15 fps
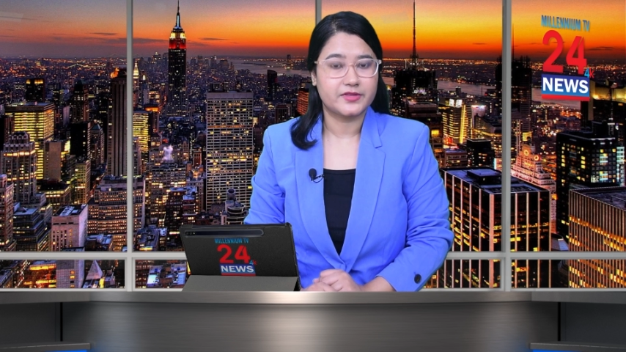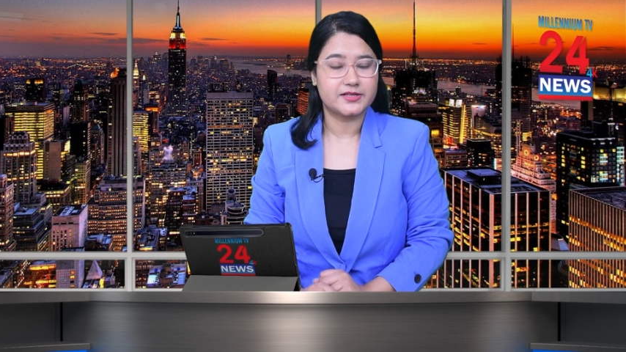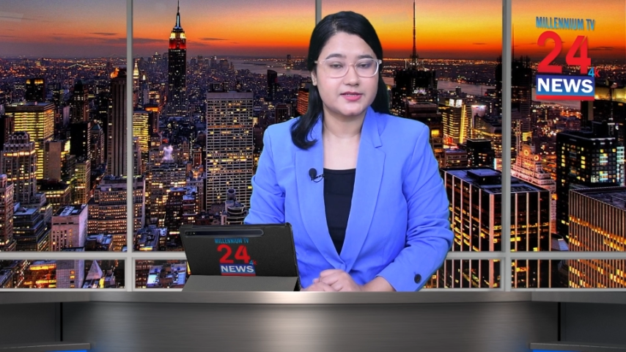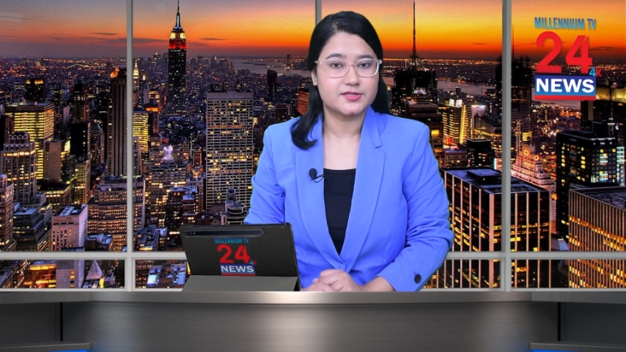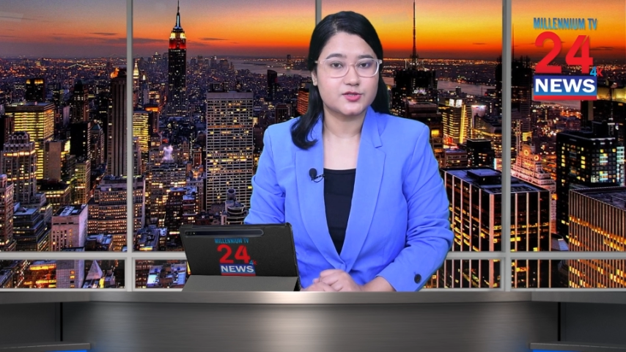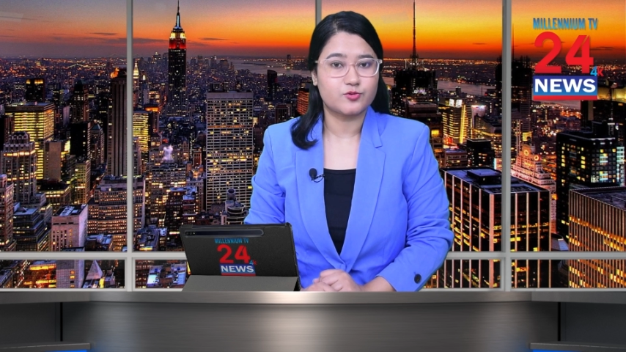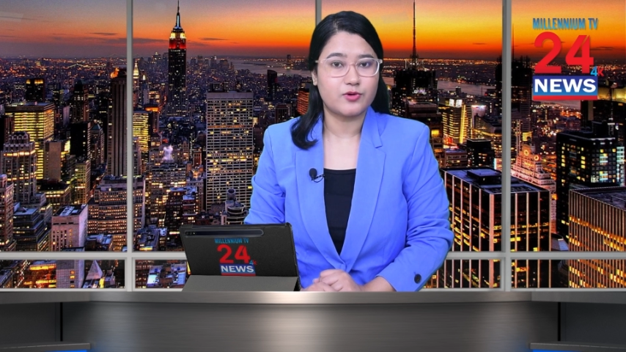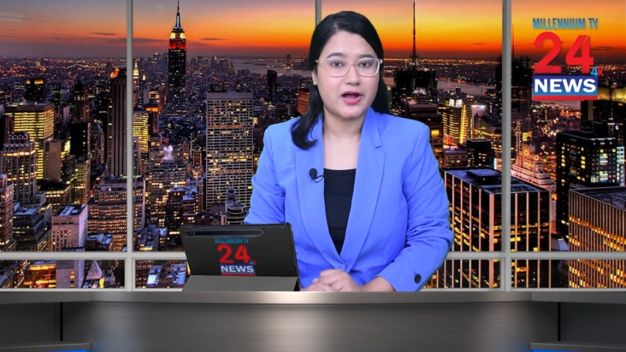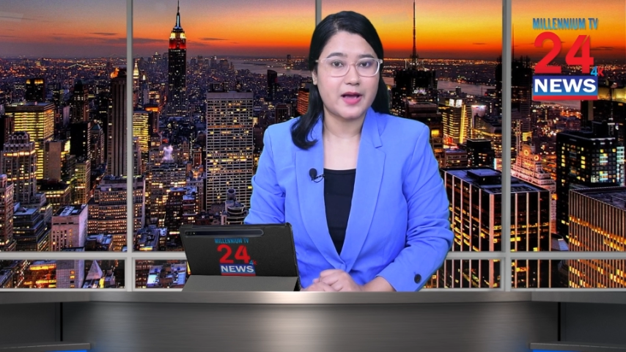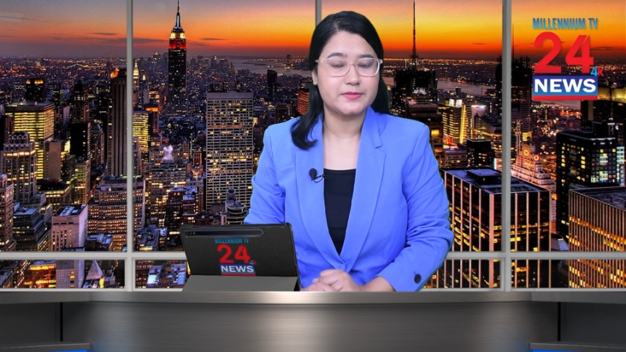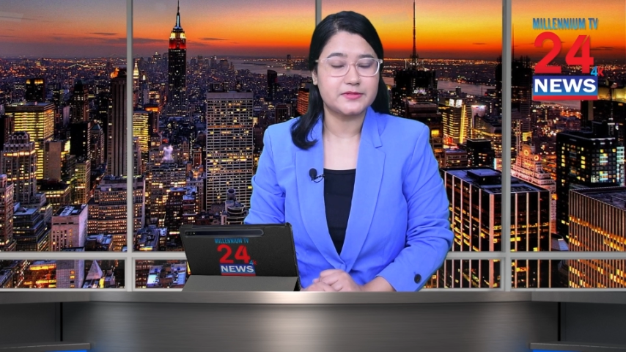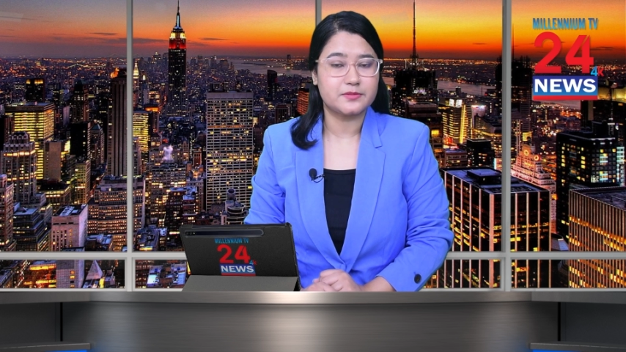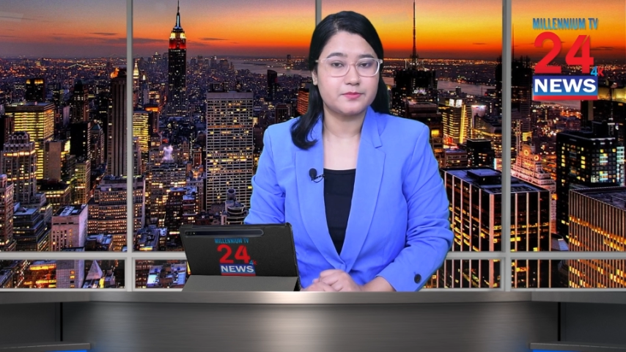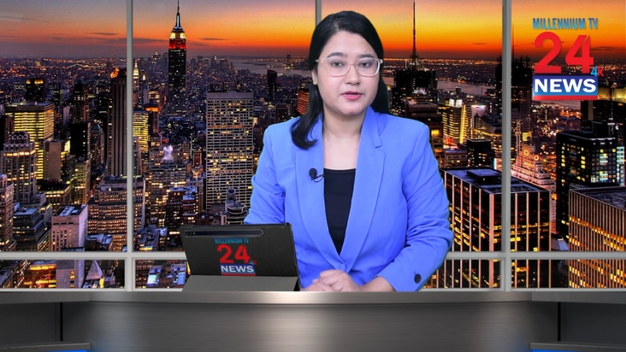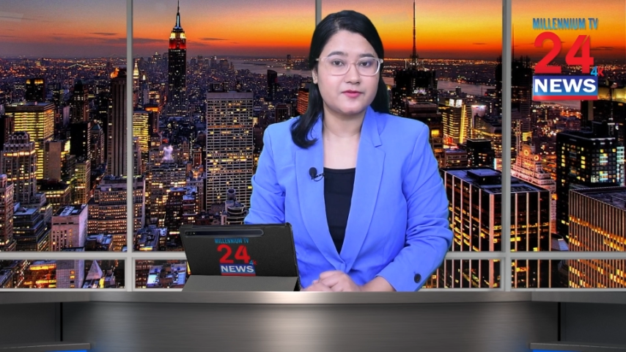They
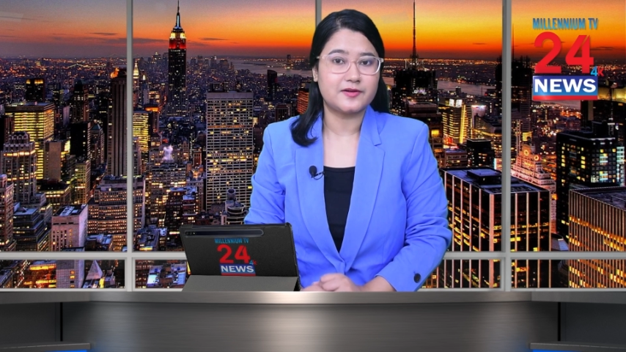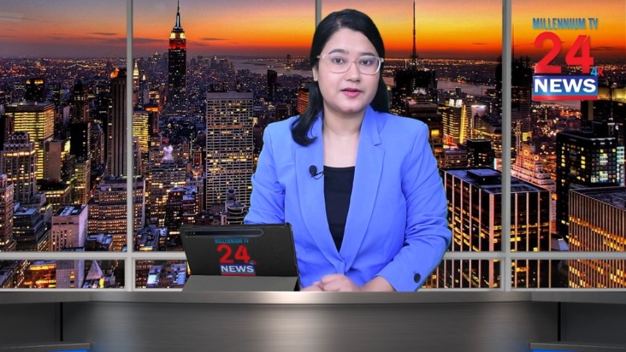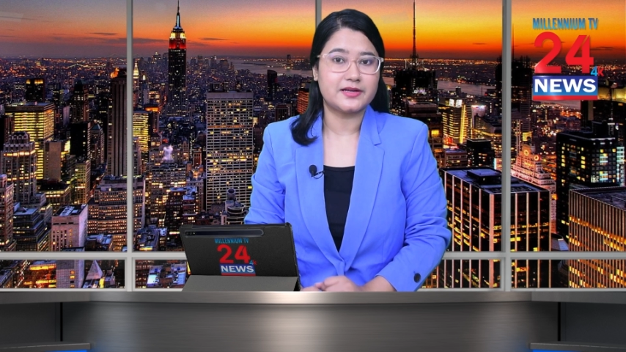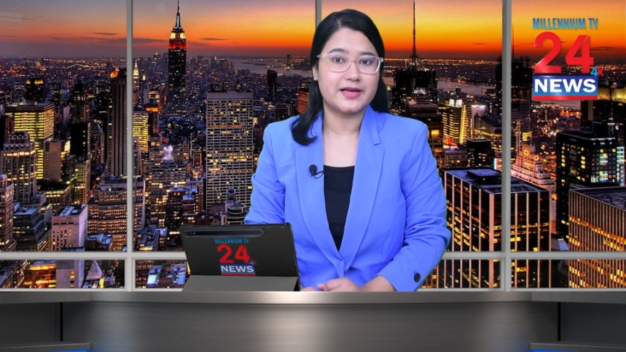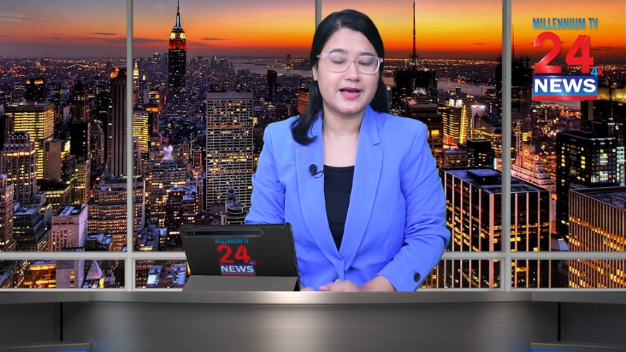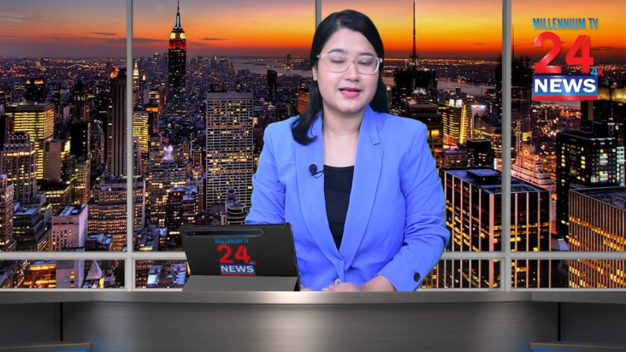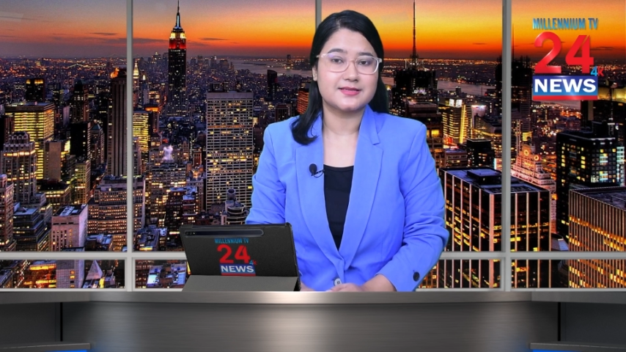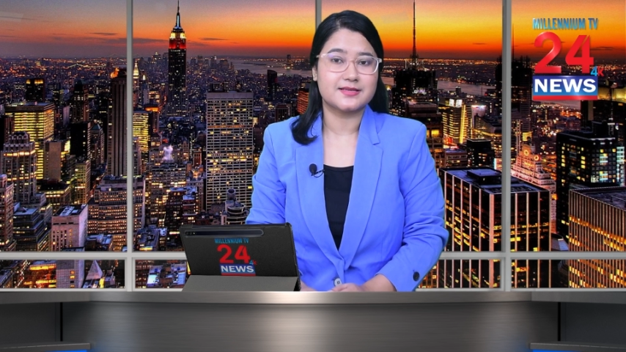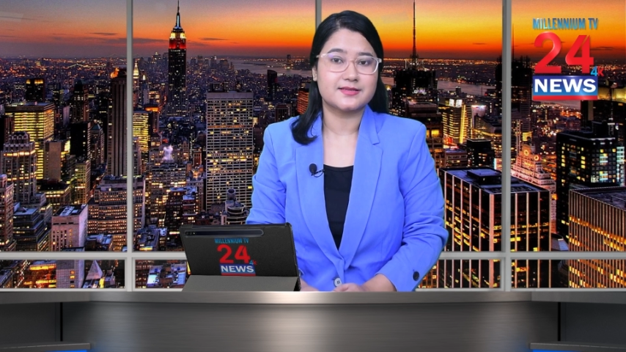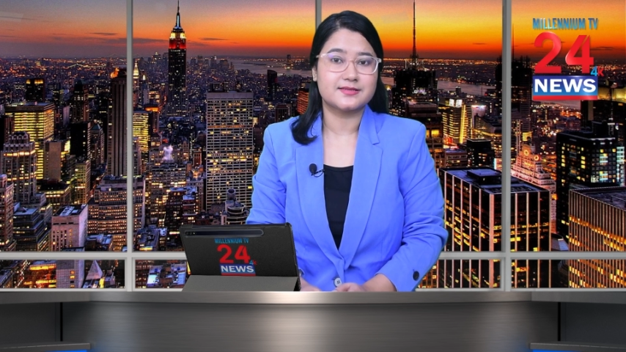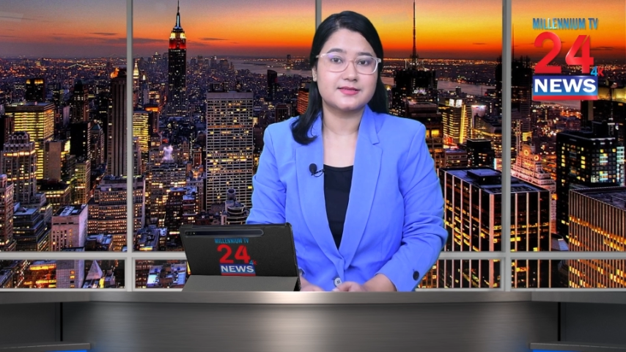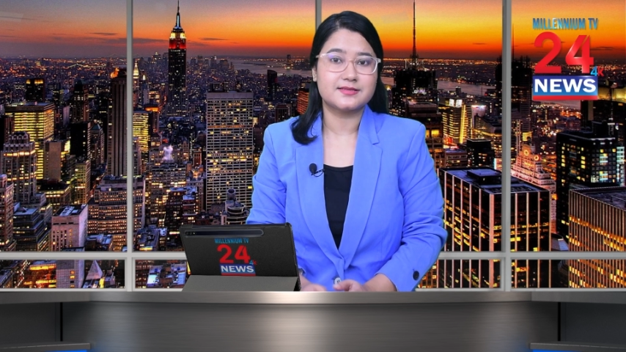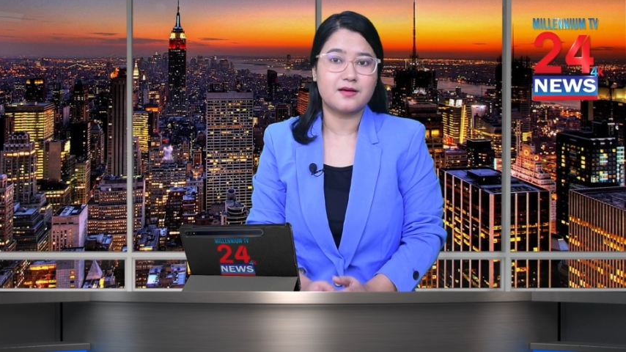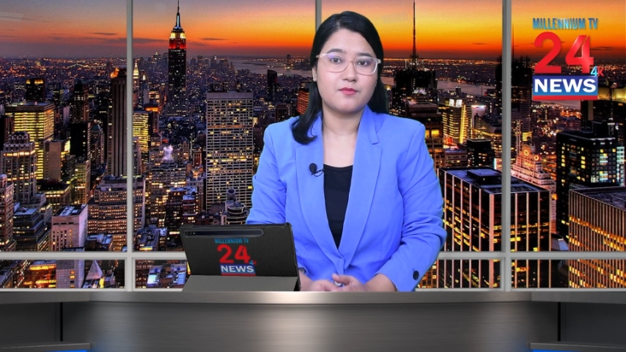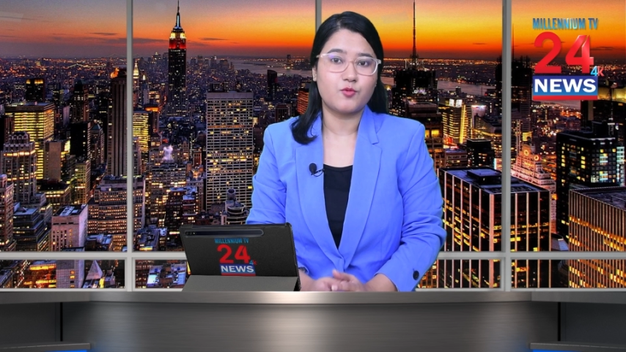described Beverly as
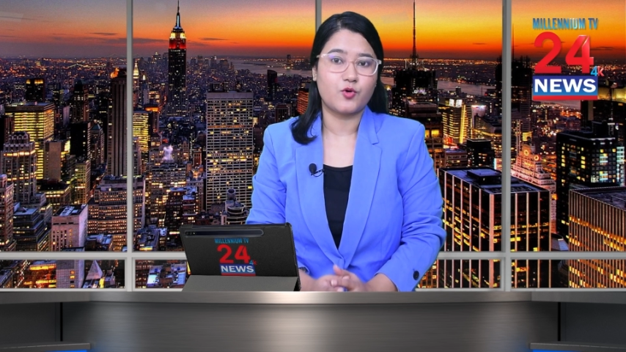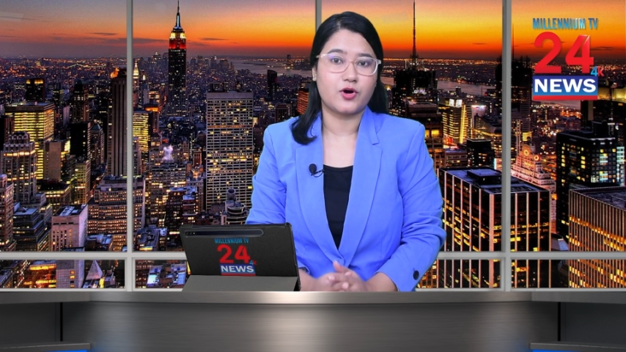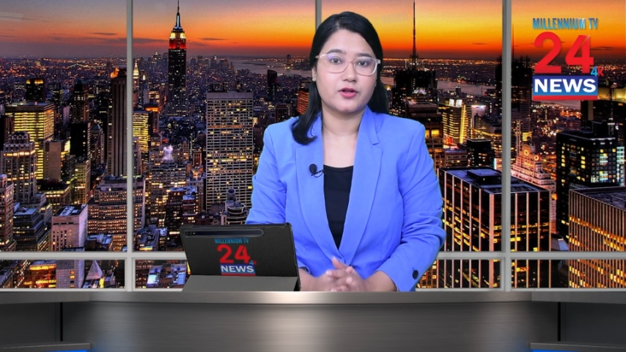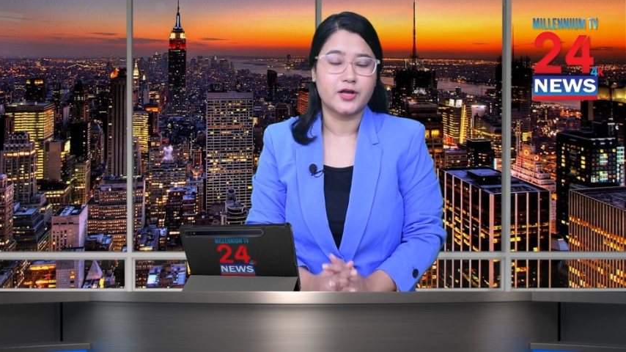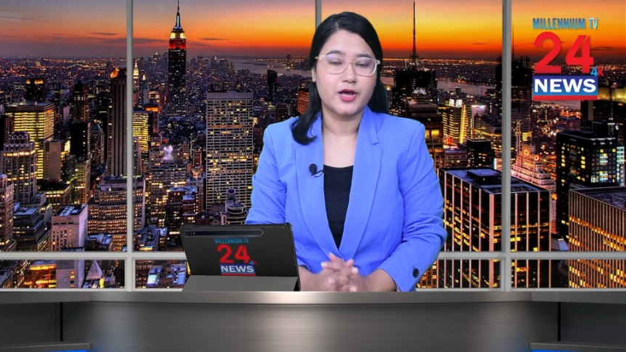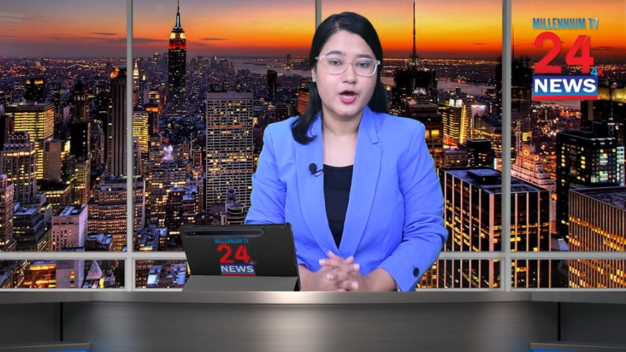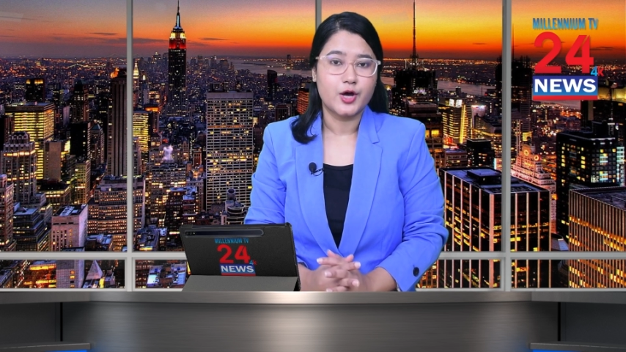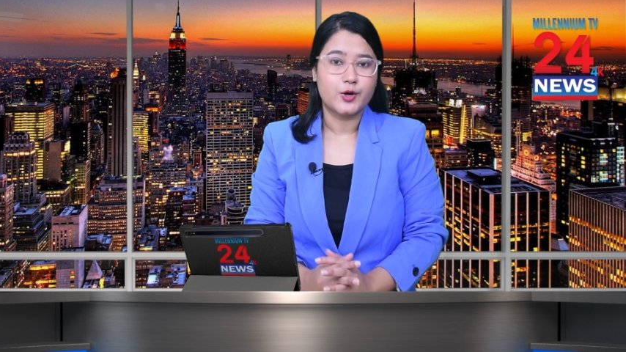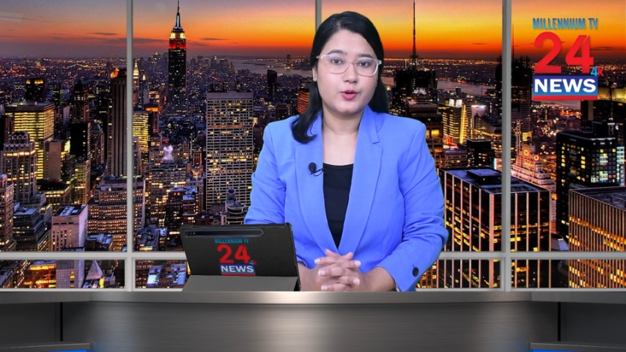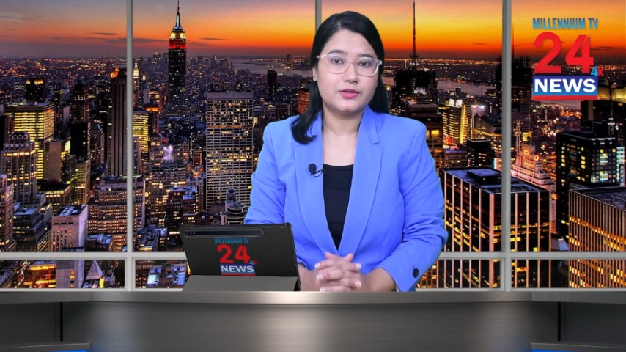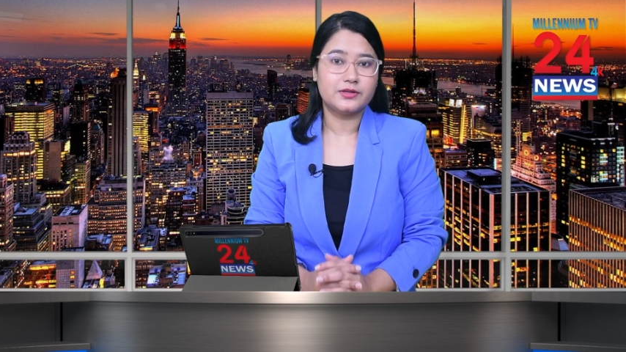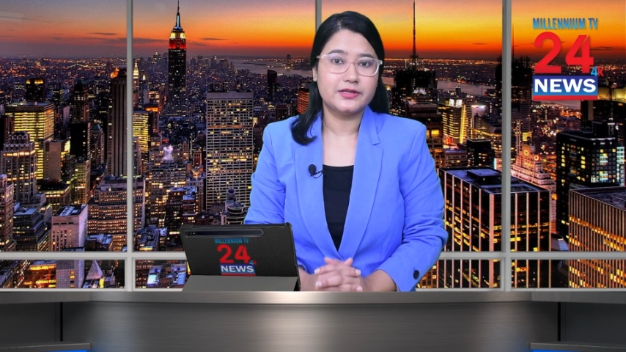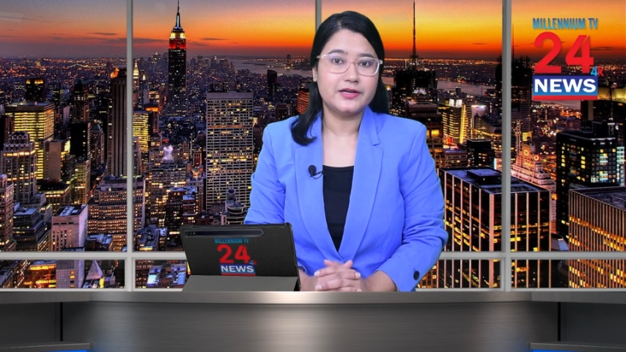someone who